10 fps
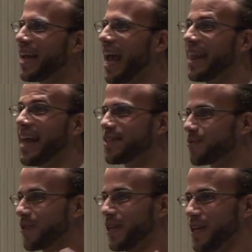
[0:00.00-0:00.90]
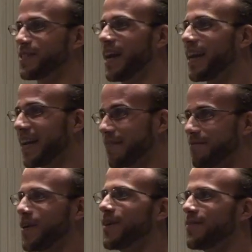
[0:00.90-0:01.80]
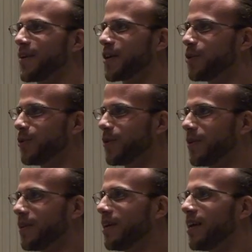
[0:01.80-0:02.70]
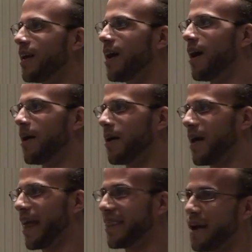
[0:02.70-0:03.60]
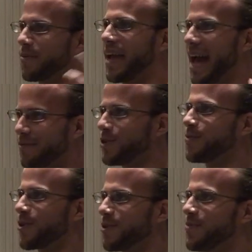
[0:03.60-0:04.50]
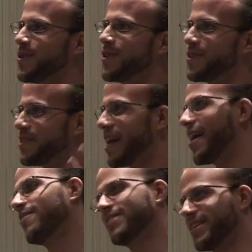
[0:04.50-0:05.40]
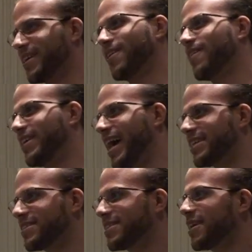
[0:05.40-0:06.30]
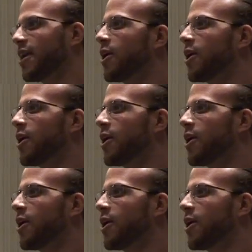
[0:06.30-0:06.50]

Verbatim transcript: And that's really exciting and very, very cool uh, that we have supercomputers now sitting on our desks.